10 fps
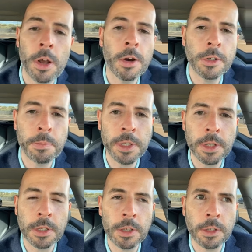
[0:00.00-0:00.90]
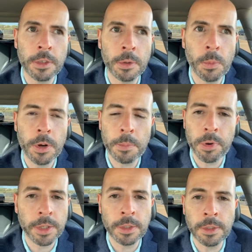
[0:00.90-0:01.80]
large businesses that want a
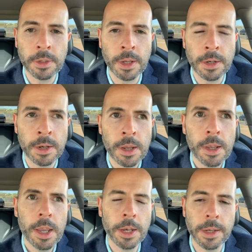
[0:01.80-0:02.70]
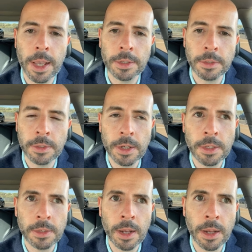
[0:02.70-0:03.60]
presence in Newcastle City
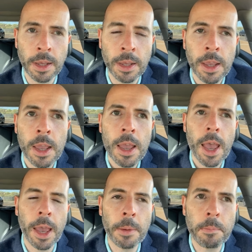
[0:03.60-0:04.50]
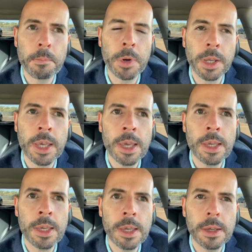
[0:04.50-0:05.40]
Centre. But a
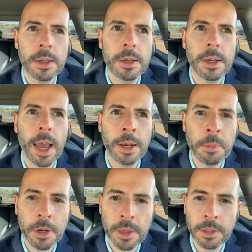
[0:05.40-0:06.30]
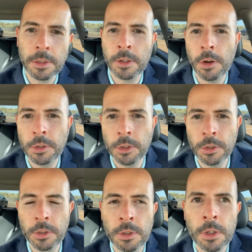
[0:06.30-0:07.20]
key element of this, it's not
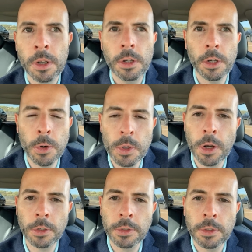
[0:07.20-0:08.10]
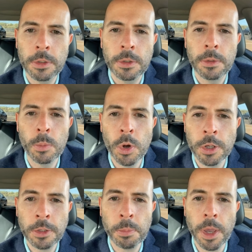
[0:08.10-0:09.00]
just low-cost
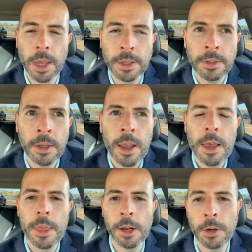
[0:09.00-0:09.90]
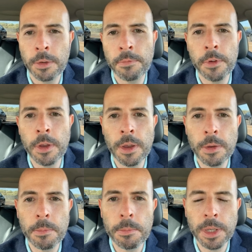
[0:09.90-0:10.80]
workspace. They're looking for
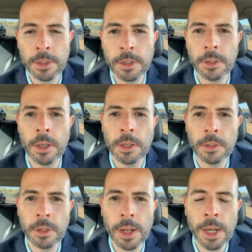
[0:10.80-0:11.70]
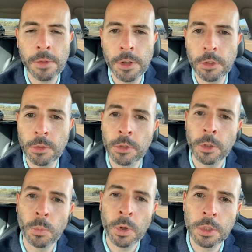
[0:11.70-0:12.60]
businesses and individuals
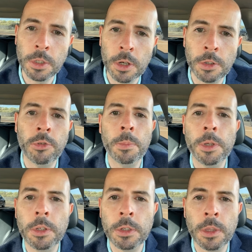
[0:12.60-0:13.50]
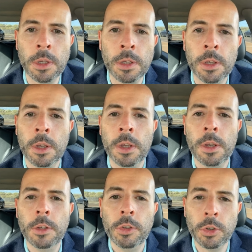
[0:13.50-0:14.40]
who want to contribute to the
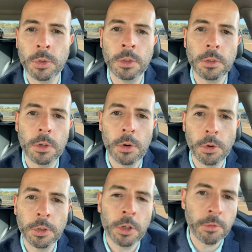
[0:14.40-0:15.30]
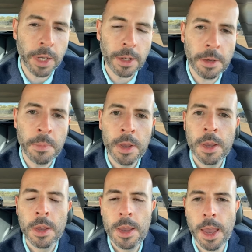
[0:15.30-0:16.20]
student course curriculum,
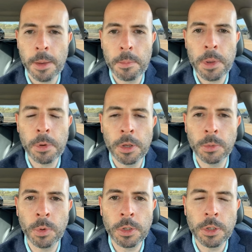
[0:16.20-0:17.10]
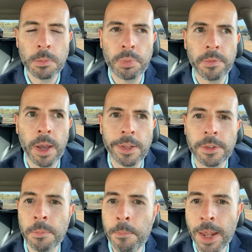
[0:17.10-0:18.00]
people who want to provide
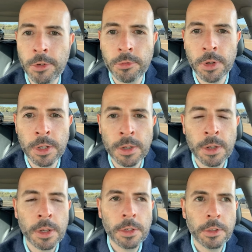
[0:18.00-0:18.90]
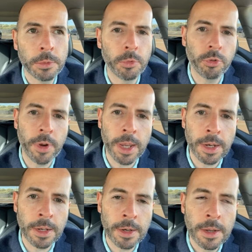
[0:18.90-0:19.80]
some mentoring, some
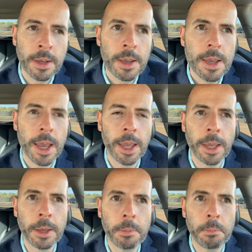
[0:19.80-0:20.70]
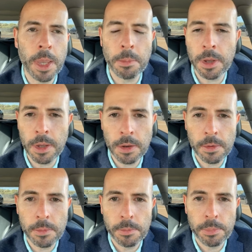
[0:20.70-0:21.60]
training, maybe
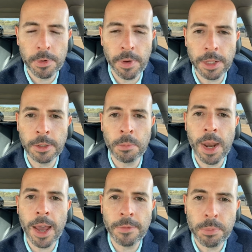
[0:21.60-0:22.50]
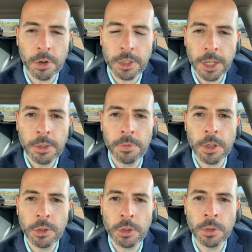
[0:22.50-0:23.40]
provide some live projects for
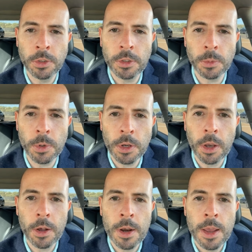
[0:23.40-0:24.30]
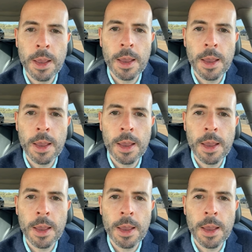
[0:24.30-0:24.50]
the students to work on.